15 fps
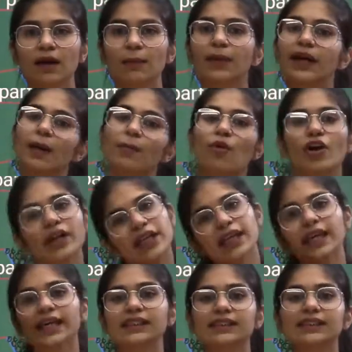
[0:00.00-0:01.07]
But our body
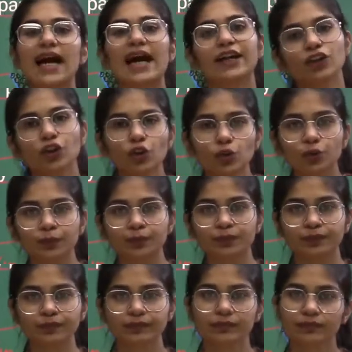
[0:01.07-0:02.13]
heals that too.
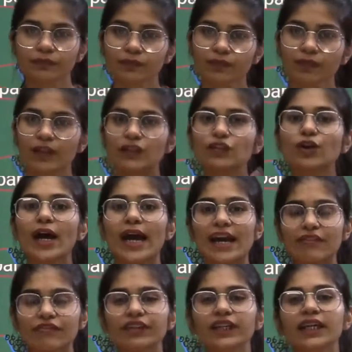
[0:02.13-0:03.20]
So
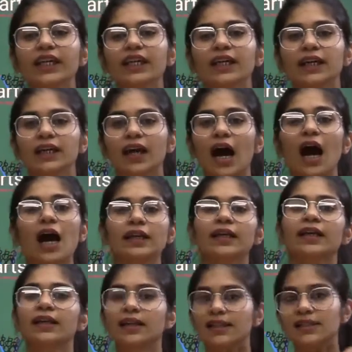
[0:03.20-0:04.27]
until
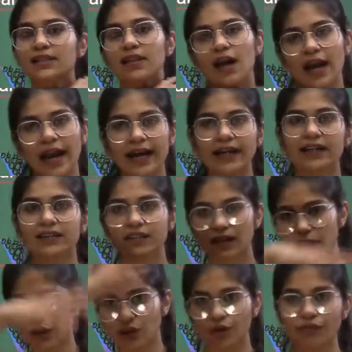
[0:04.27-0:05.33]
unless the head is
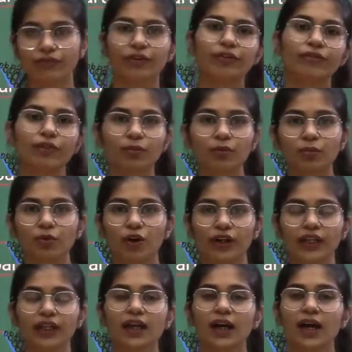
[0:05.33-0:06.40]
cut off from the
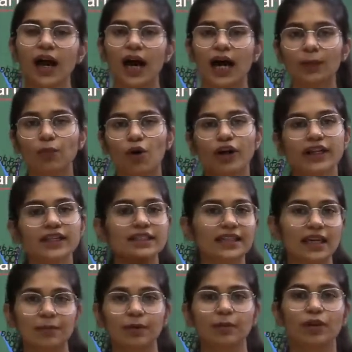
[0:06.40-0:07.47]
body, our body is
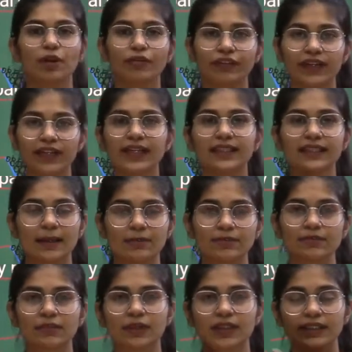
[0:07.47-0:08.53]
capable of healing them
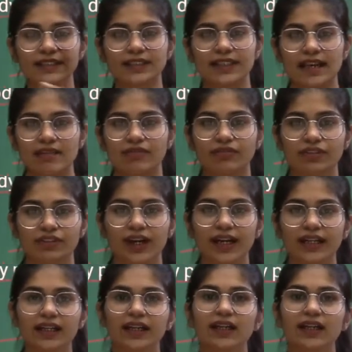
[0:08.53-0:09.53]
itself, right?